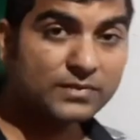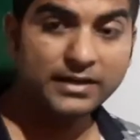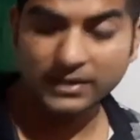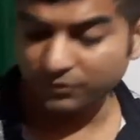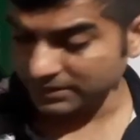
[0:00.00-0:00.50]

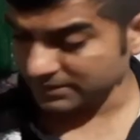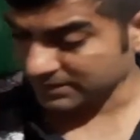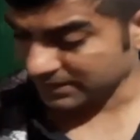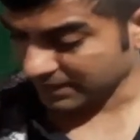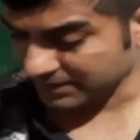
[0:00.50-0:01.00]
new
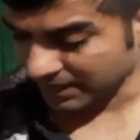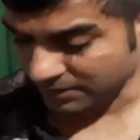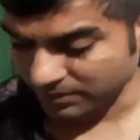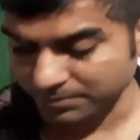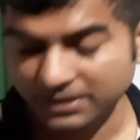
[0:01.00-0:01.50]
exercise that
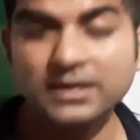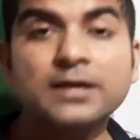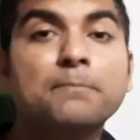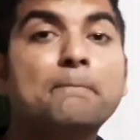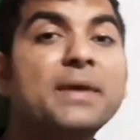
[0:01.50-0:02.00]
will be
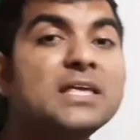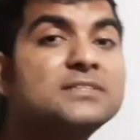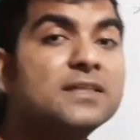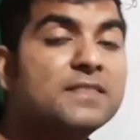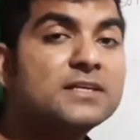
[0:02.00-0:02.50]

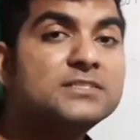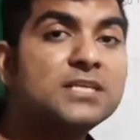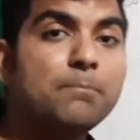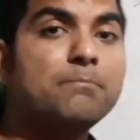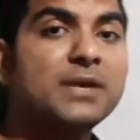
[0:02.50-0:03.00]
based on the
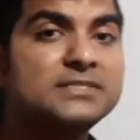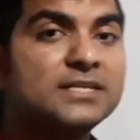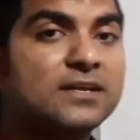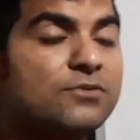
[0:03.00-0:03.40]
summation.